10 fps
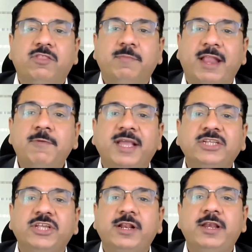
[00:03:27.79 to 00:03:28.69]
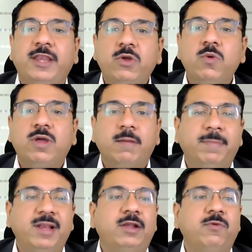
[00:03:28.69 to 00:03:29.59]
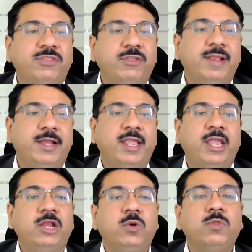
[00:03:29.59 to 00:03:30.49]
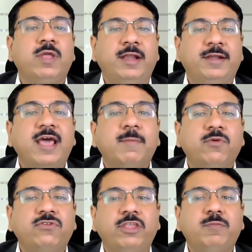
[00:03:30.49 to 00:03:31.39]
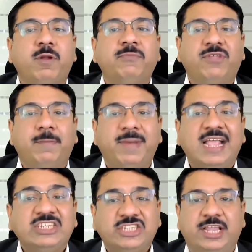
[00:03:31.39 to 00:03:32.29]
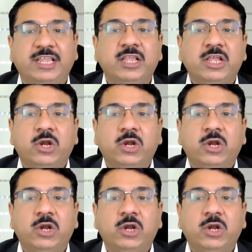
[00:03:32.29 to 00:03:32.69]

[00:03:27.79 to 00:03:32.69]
The manufacturer need to complete visibility into the entire process from supply chain